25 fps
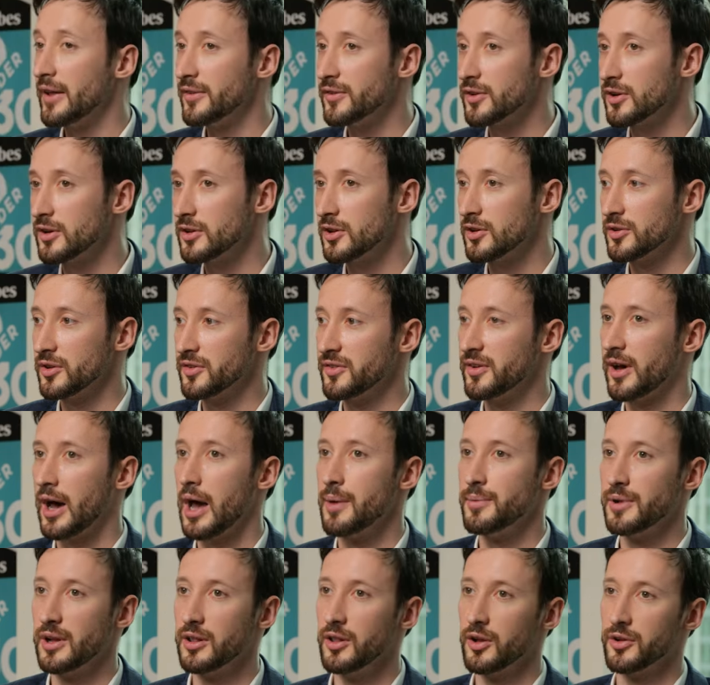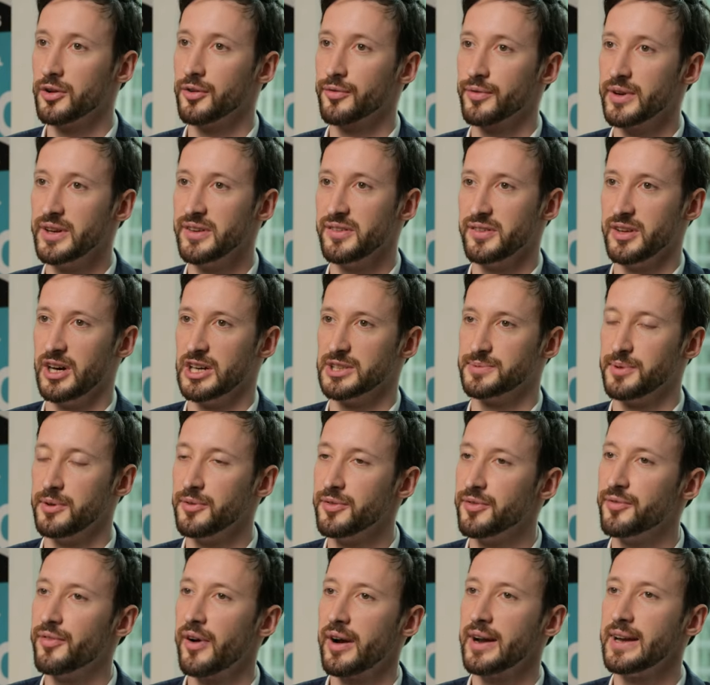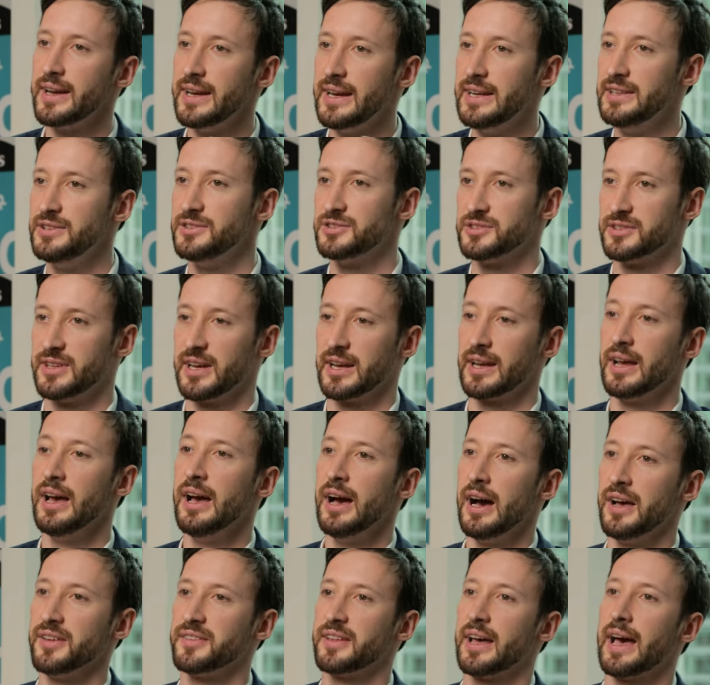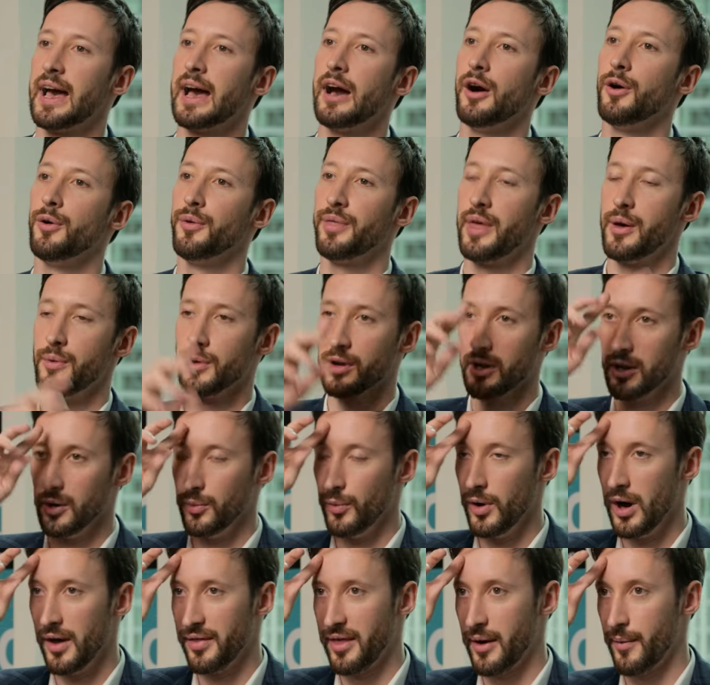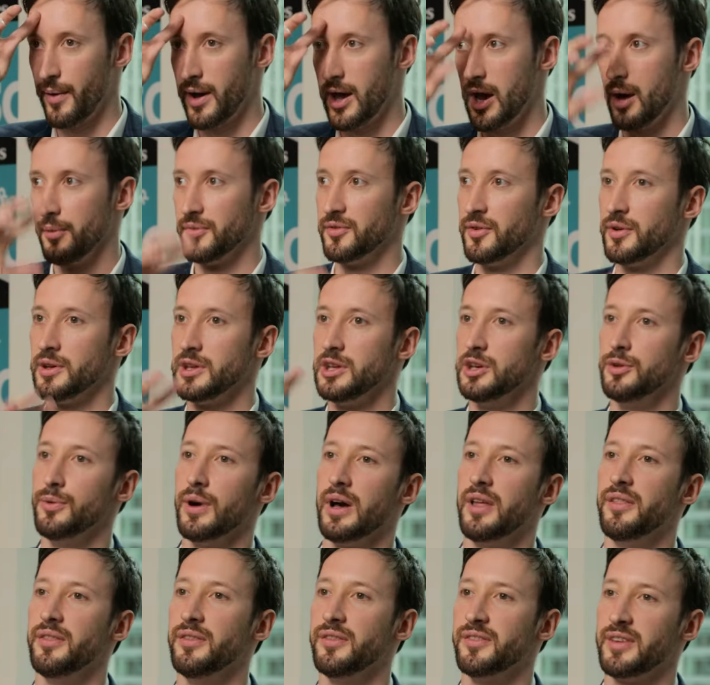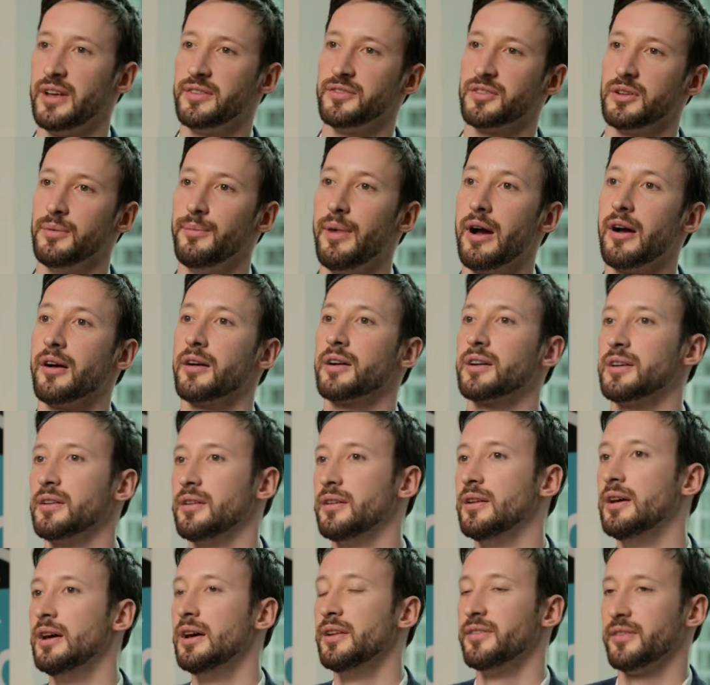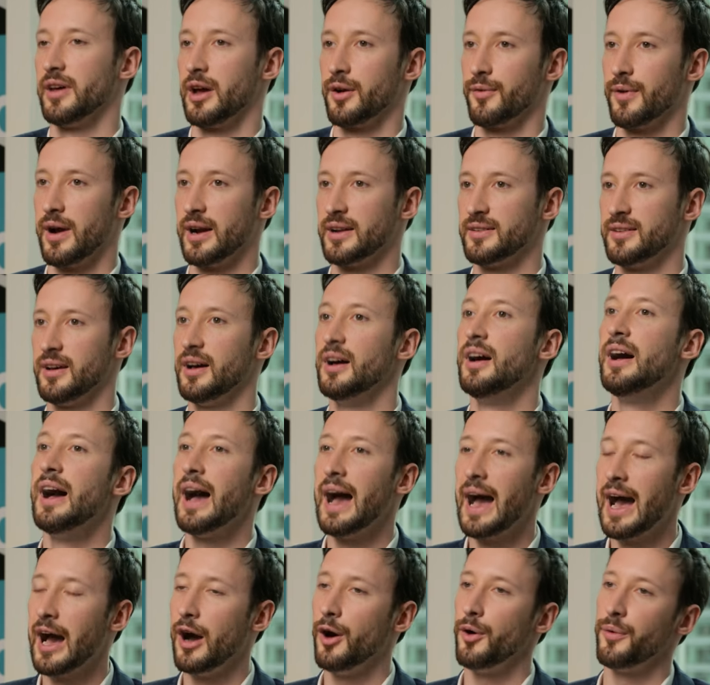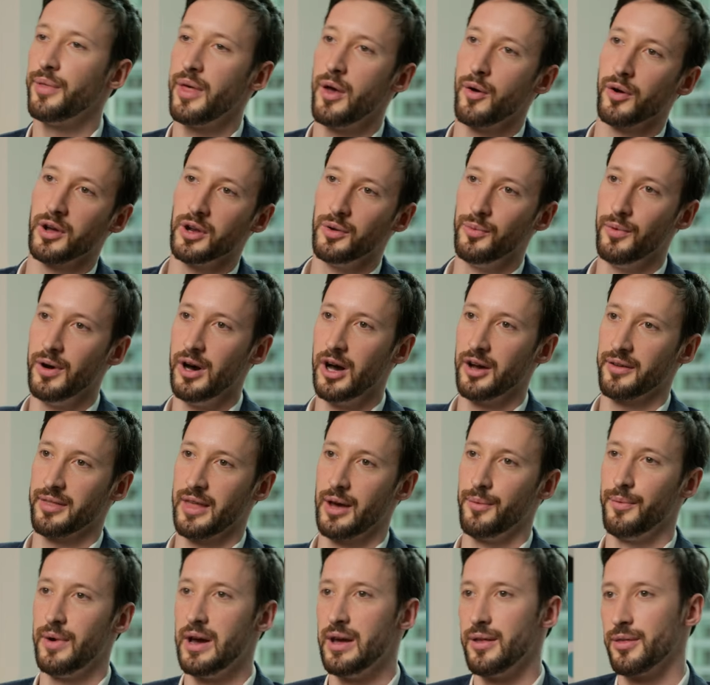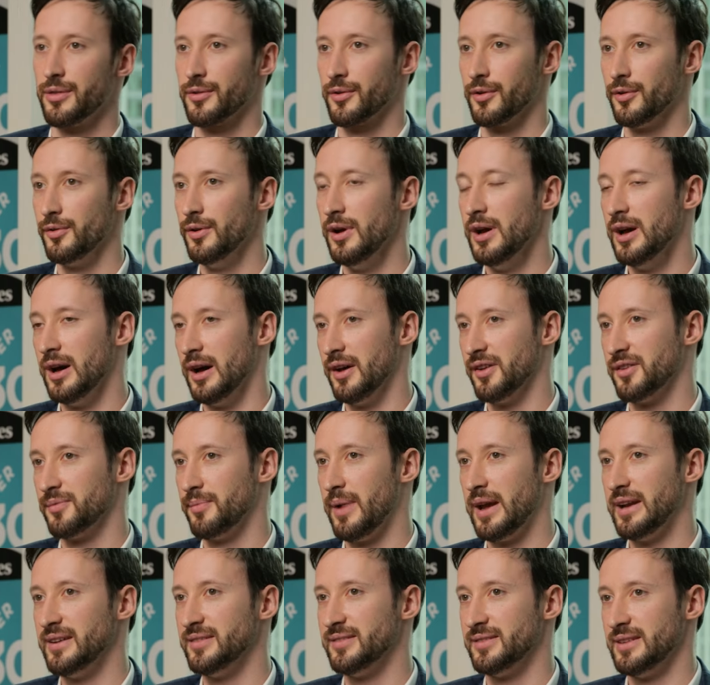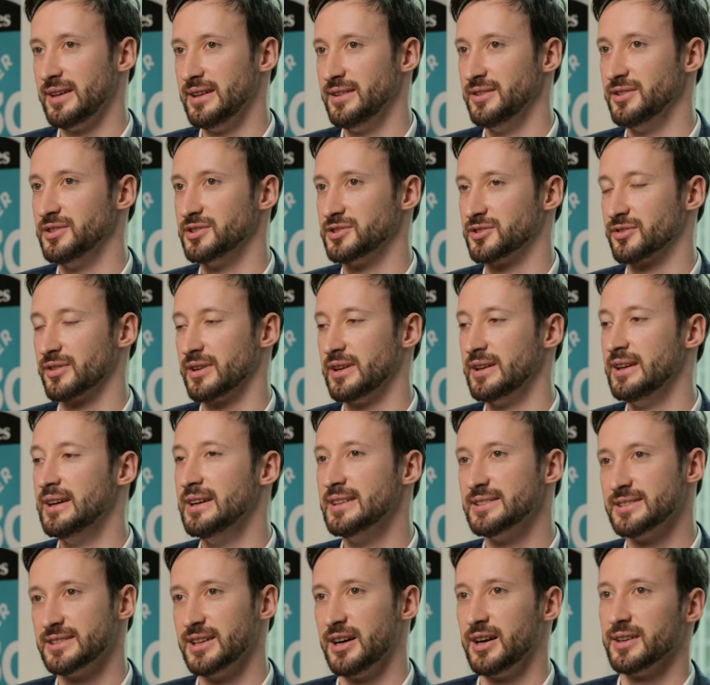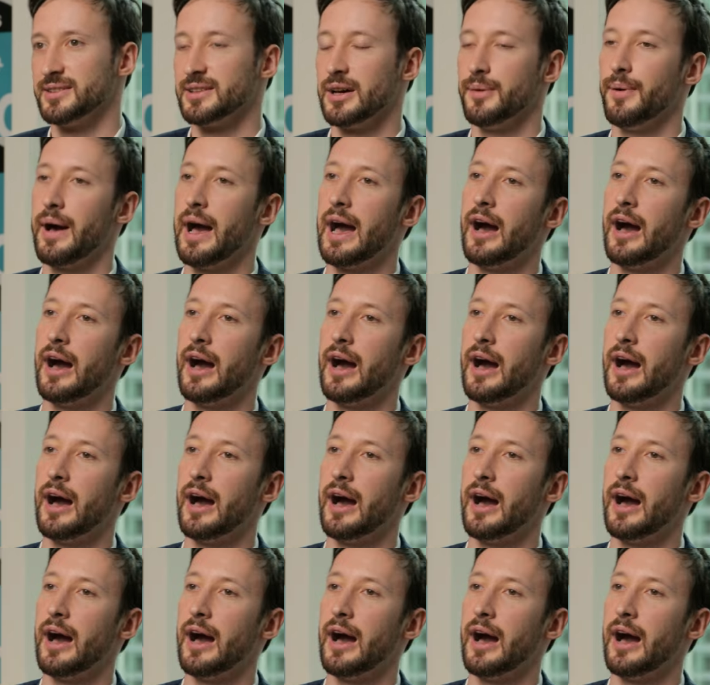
that took a lot of time and a lot of research, but it was very interesting as to how they were going to work their way up to a UN Central American director, how they were going to work their way through a space industry startup,